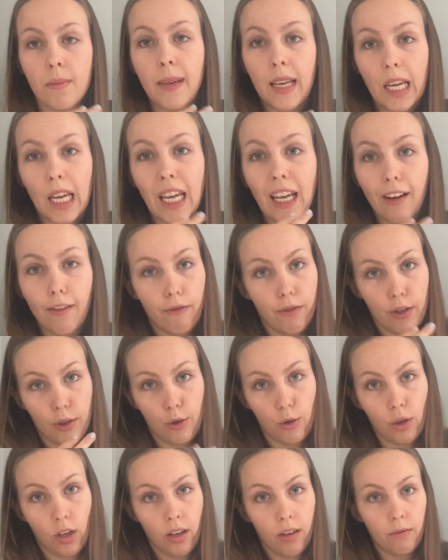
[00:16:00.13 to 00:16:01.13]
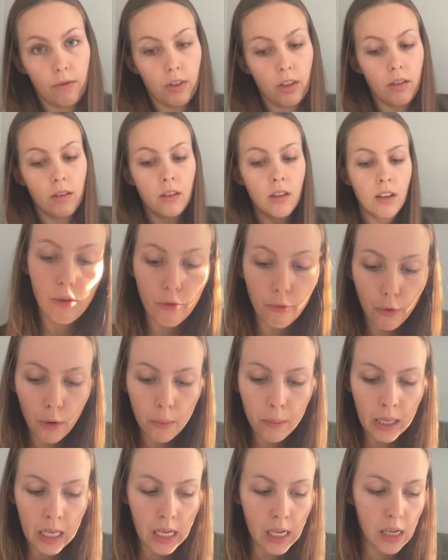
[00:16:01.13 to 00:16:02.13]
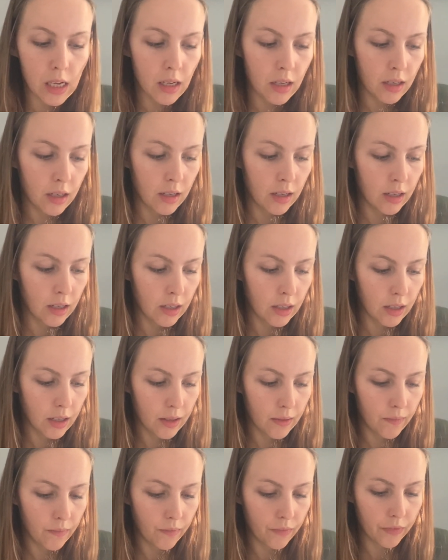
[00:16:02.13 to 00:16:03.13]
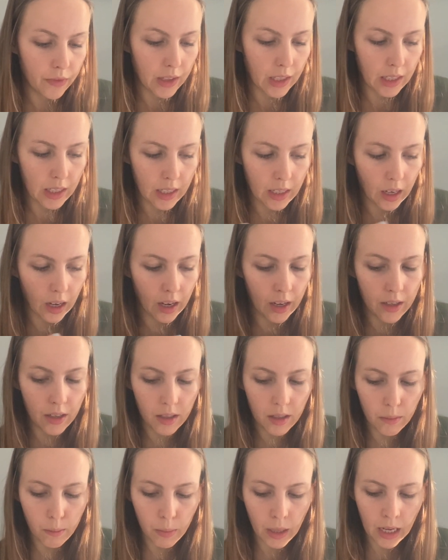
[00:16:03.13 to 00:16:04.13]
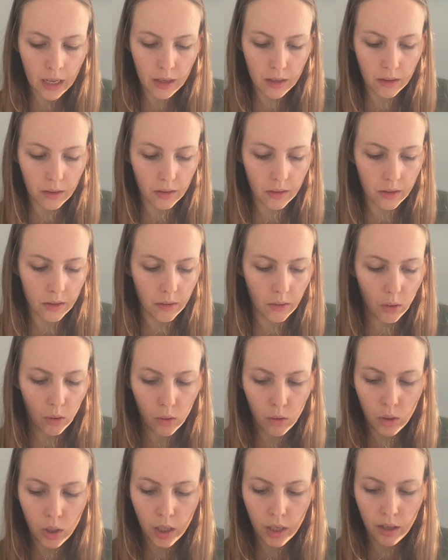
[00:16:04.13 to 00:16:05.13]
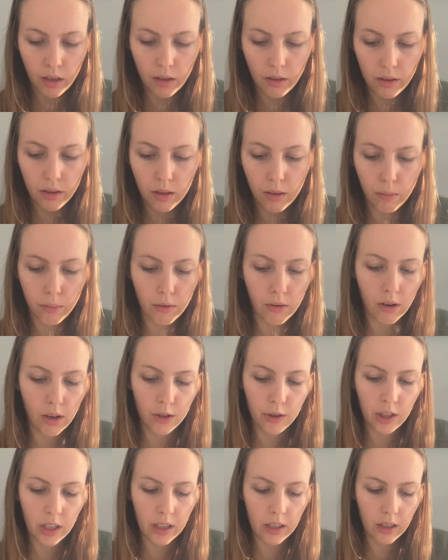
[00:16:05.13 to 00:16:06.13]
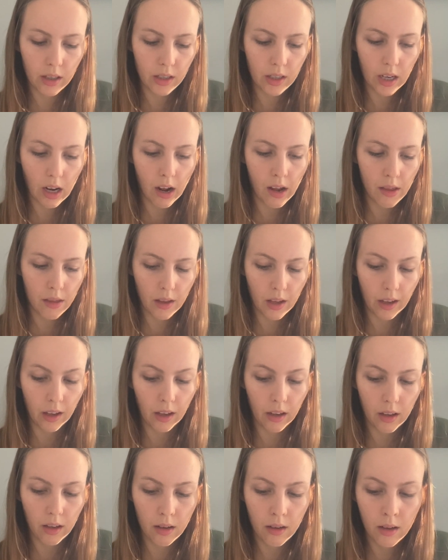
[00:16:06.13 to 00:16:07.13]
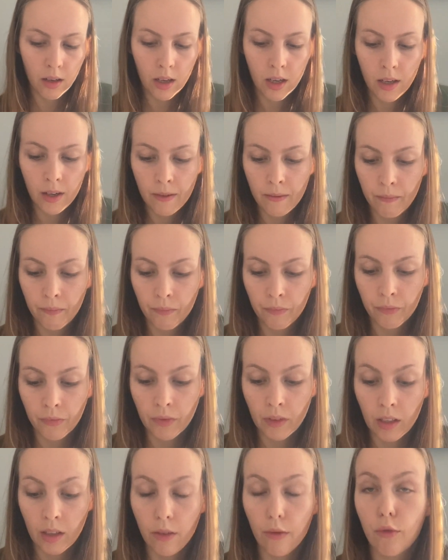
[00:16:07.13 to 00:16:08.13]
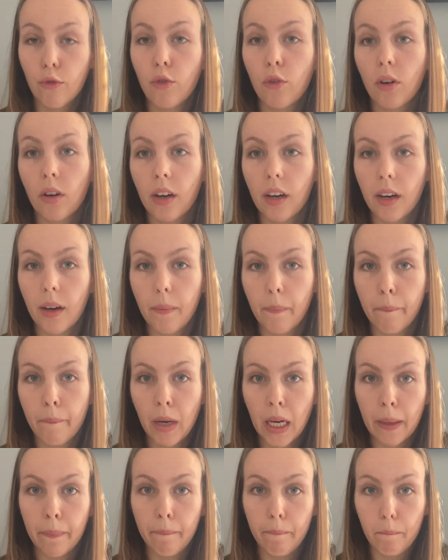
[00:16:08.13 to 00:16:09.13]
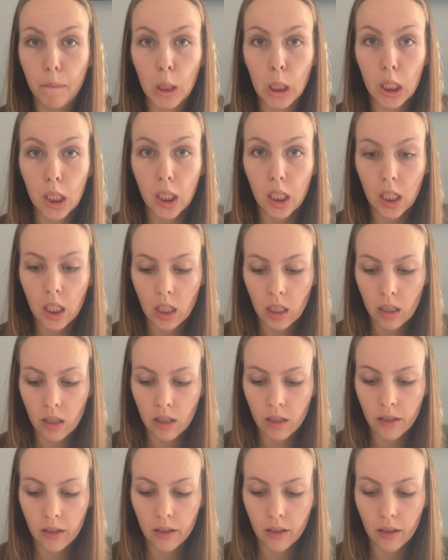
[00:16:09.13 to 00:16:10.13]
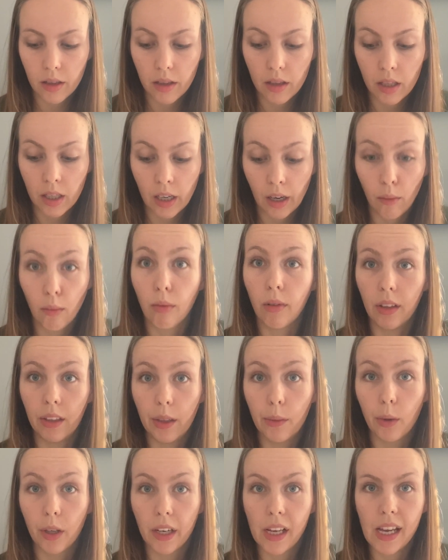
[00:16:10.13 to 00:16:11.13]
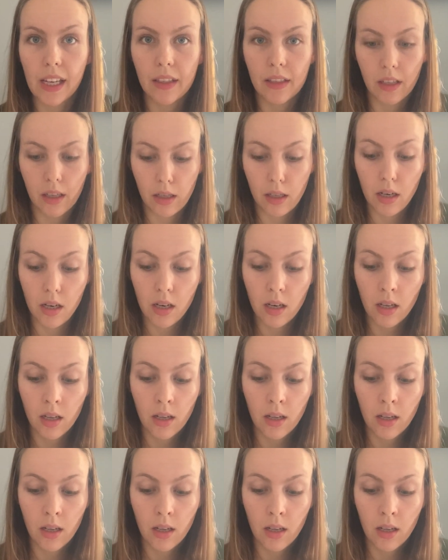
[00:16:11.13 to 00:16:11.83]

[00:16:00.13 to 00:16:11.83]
making a first draft? For me, it kind of depends on the project. I think for my book that I really want to get done,